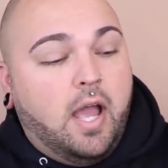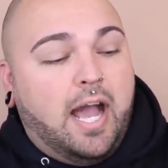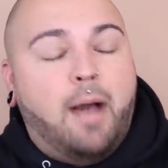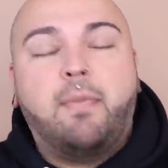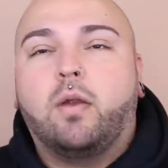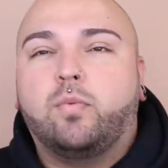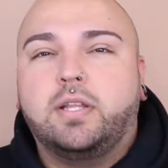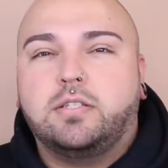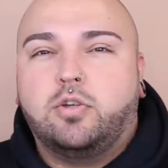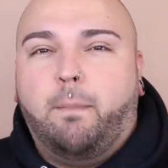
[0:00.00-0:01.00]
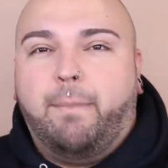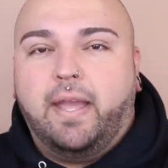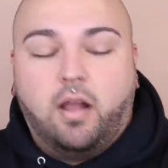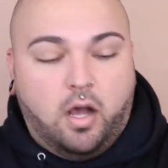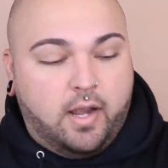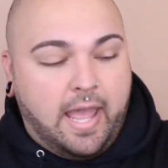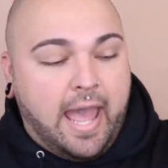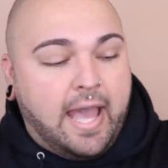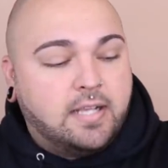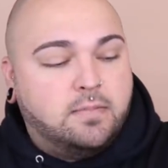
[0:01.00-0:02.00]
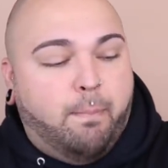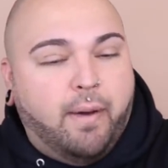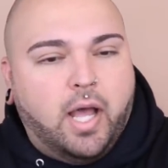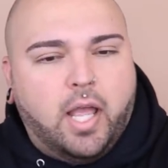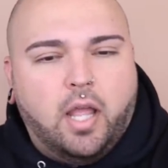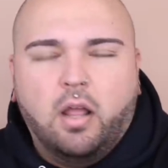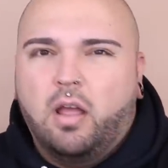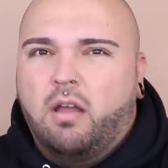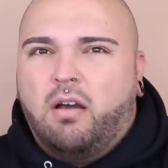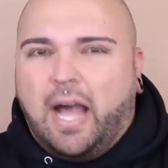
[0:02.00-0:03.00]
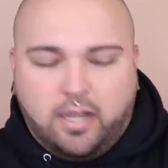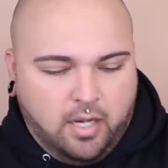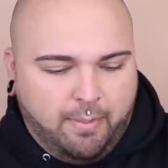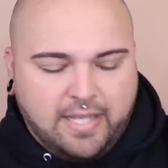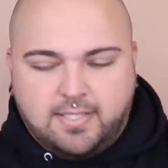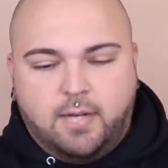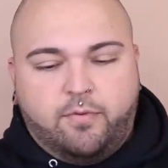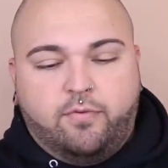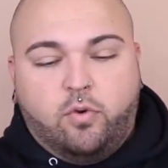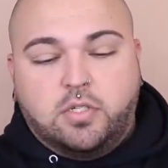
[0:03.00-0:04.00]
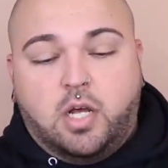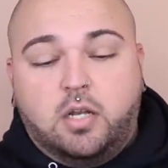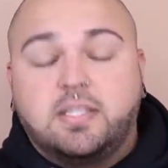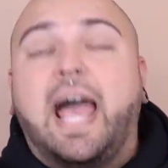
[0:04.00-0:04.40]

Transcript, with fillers: I'm not really too big on Axe, but I couldn't pass it up for $4.